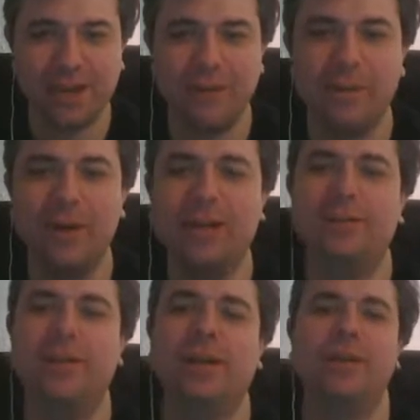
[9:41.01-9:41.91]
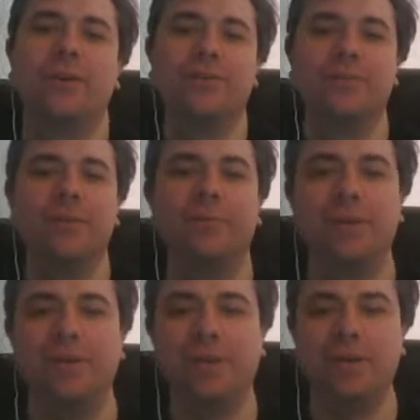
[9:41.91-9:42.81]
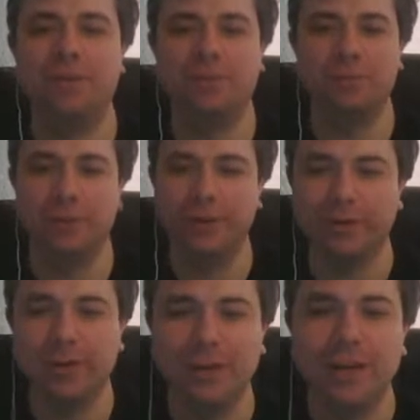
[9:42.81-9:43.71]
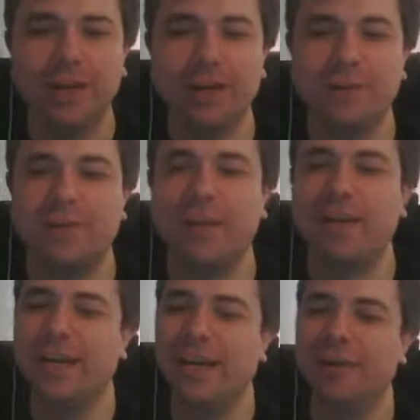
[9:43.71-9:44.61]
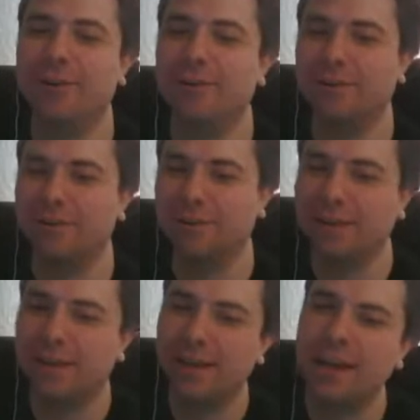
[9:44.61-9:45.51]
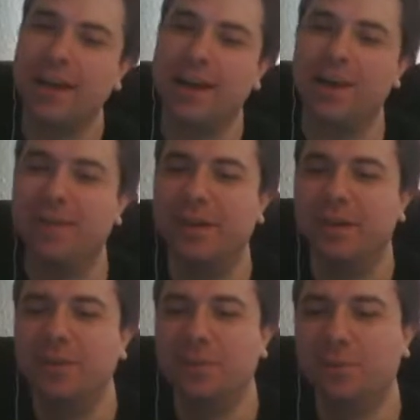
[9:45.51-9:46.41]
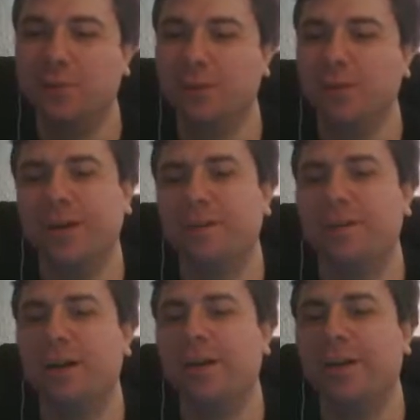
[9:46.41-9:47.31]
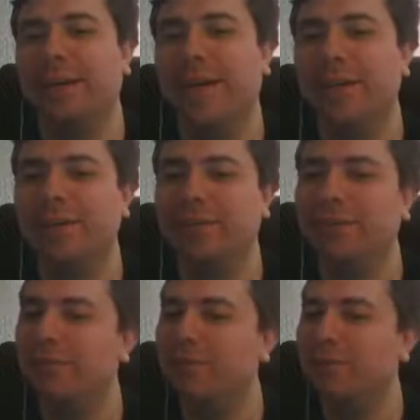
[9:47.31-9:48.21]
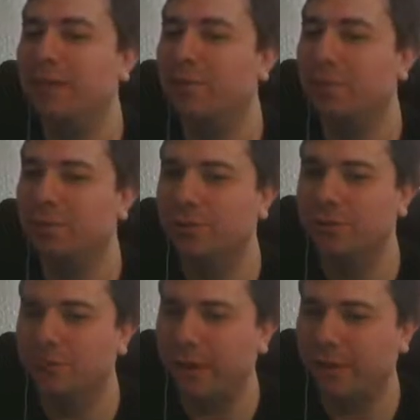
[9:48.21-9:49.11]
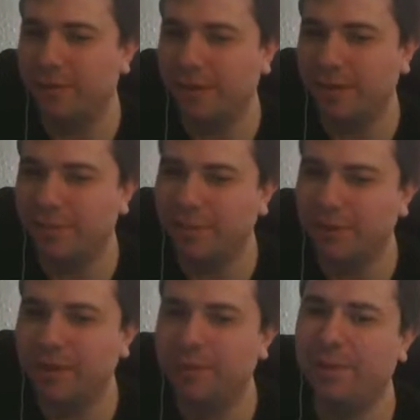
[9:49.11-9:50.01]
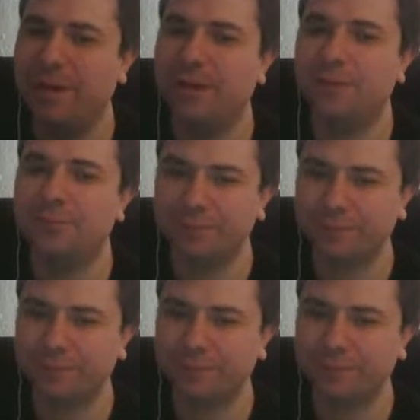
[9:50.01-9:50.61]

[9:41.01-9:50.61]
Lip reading: well, why don't we go on to them? Why don't we go on to boys? So we've done a hero choice. The boys are a kit that Games Workshop don't make them anymore. They make